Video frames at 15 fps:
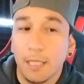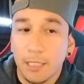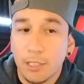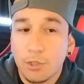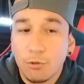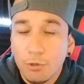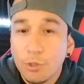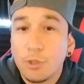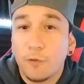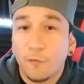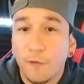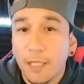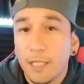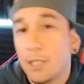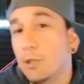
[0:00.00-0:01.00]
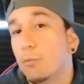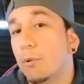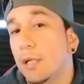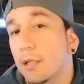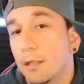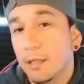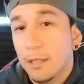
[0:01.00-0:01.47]
Like as soon as you feel it, you
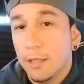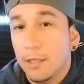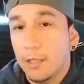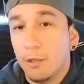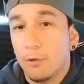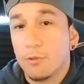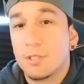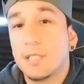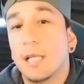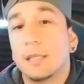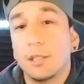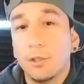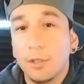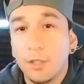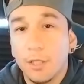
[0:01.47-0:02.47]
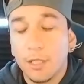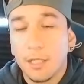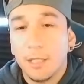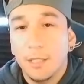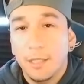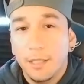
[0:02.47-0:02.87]
wouldn't, you know, set the hook.